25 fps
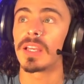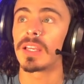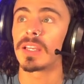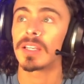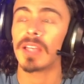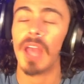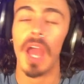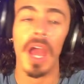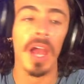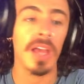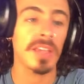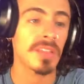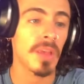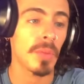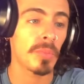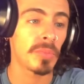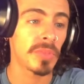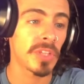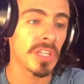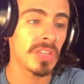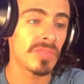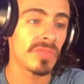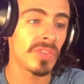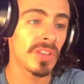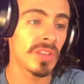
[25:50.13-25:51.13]
Guys, I'm
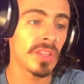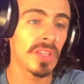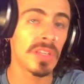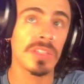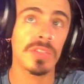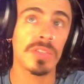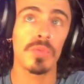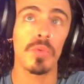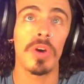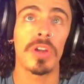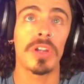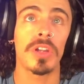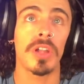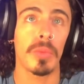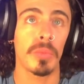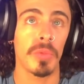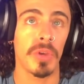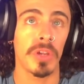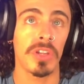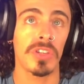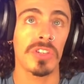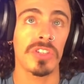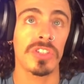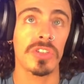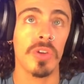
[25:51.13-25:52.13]
leaving this one. I'm going
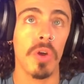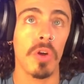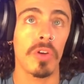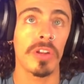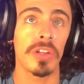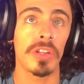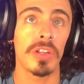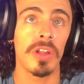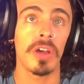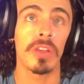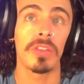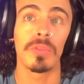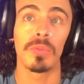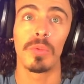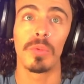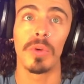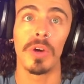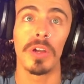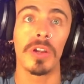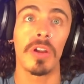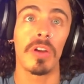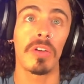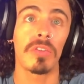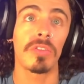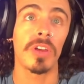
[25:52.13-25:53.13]
to start another
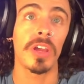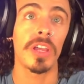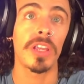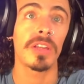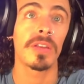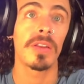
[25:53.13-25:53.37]
one, all right?